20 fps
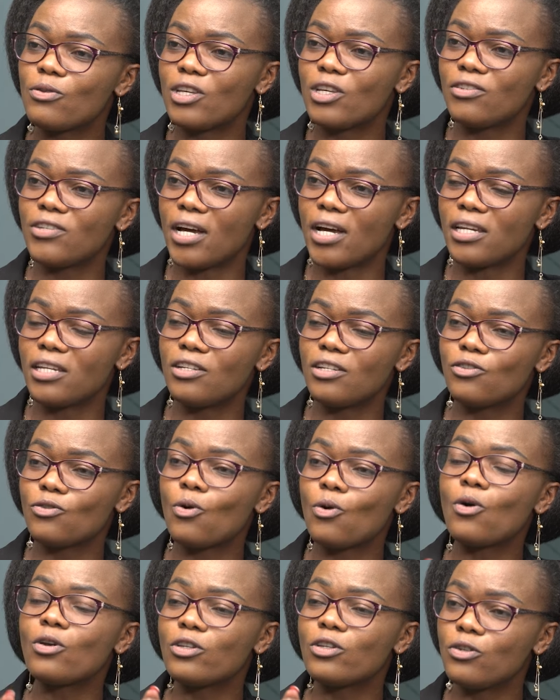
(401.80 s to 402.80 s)
you the journey,
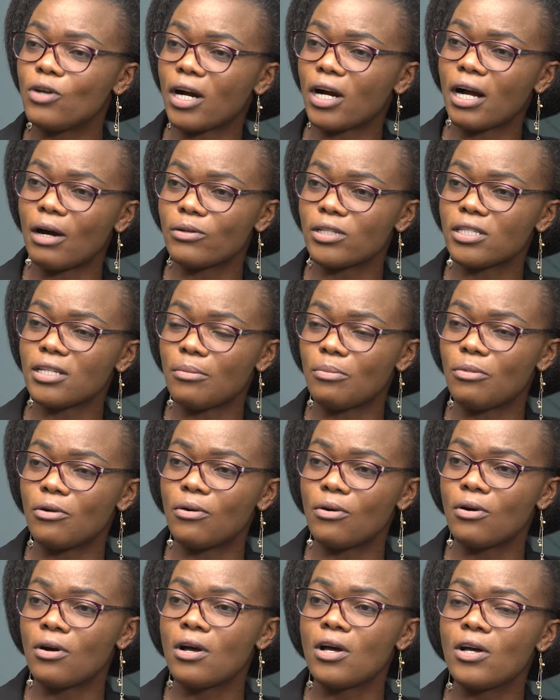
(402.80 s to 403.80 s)
to hold you
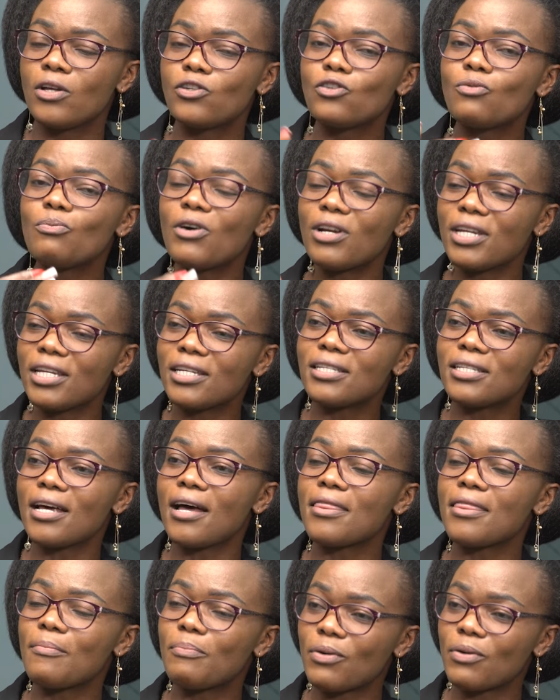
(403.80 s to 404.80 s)
accountable, to
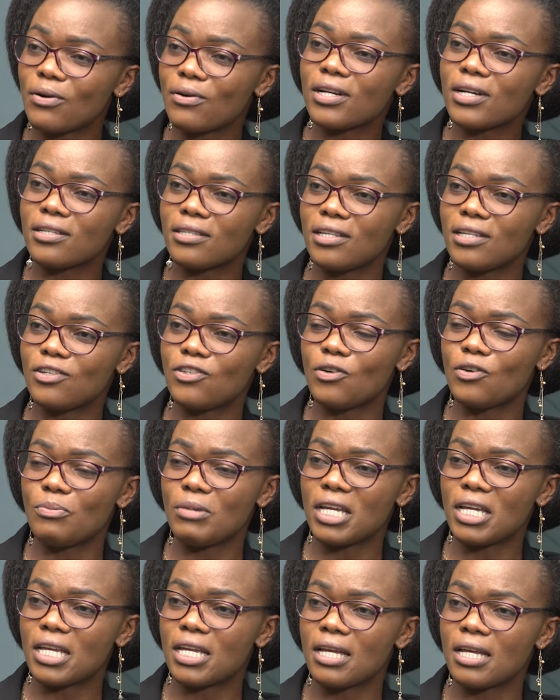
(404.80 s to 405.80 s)
monitor the progress that you're
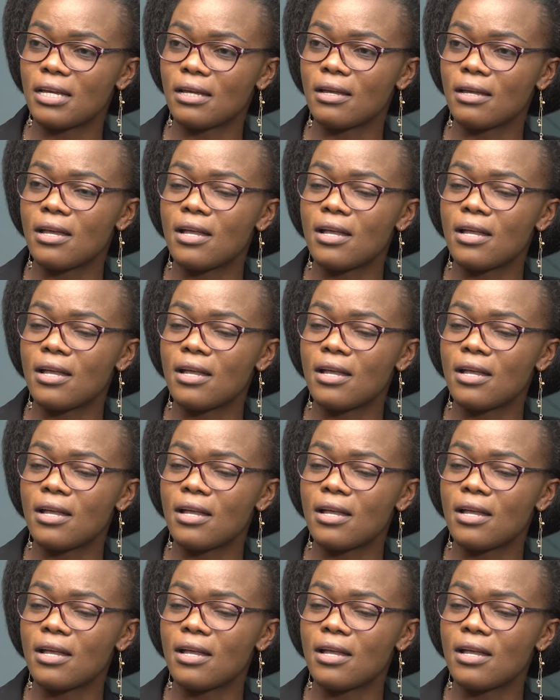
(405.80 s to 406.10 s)
making,